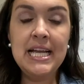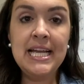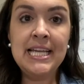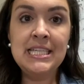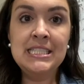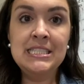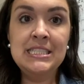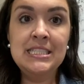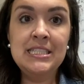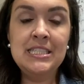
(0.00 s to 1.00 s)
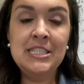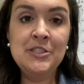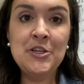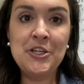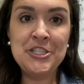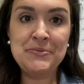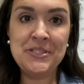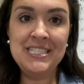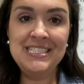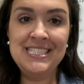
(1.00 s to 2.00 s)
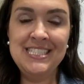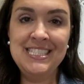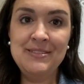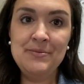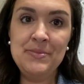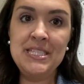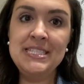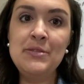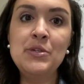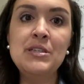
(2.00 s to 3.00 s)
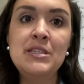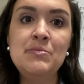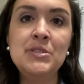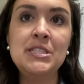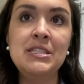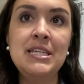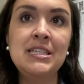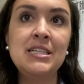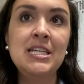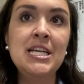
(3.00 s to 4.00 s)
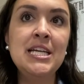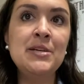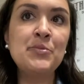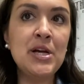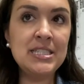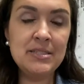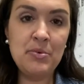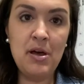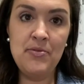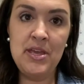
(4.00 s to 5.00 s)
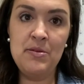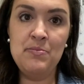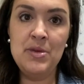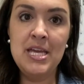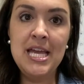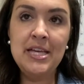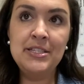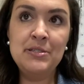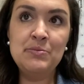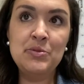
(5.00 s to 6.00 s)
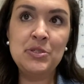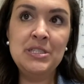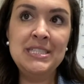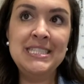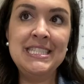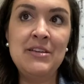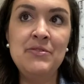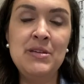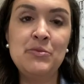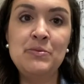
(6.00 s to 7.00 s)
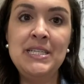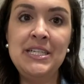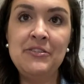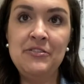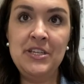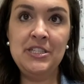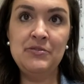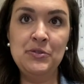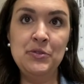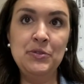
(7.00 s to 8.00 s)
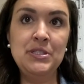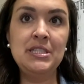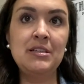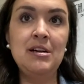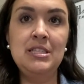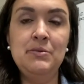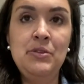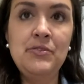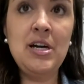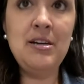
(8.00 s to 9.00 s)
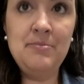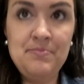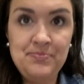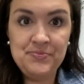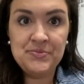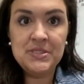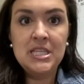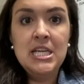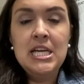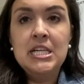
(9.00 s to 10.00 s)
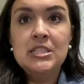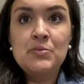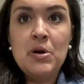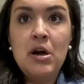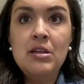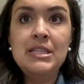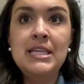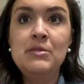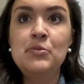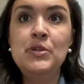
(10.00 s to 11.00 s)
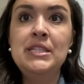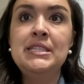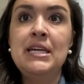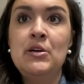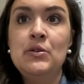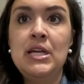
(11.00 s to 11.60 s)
and in large print, because he wanted them to like impress upon them the importance of them remaining faithful to the gospel of God. So Paul again points out